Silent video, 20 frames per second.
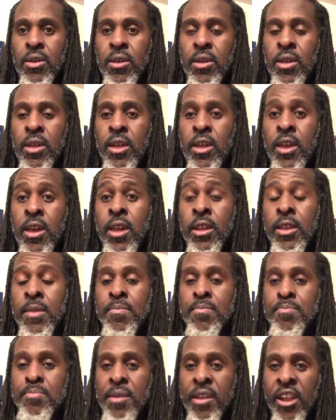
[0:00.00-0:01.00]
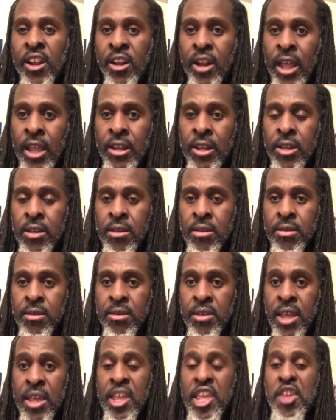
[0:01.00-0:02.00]
He it is speculated
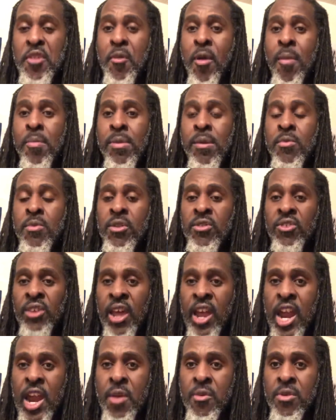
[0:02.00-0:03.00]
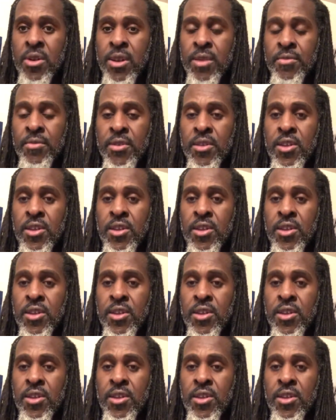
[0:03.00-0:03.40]
that he will be retiring